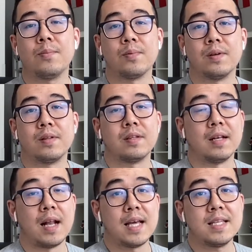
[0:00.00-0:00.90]
with
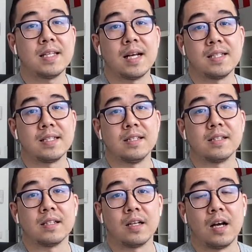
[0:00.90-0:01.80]
liking Iceland
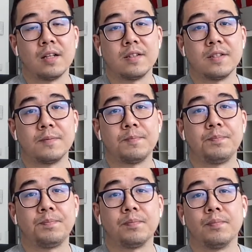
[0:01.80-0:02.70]
a lot.
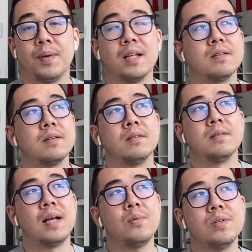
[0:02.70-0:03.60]
But
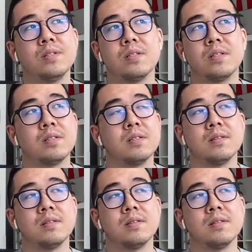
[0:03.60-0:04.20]
that was